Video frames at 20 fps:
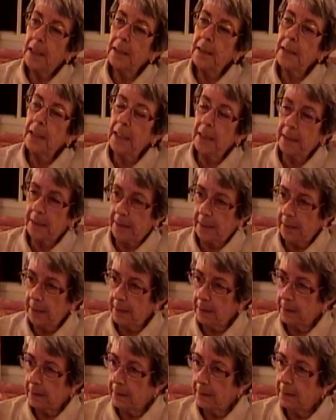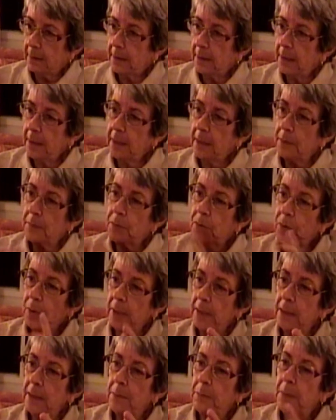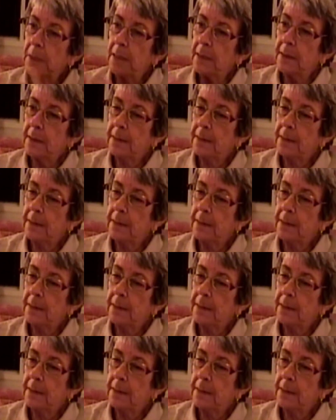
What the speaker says: And then Claire. He comes right in the middle.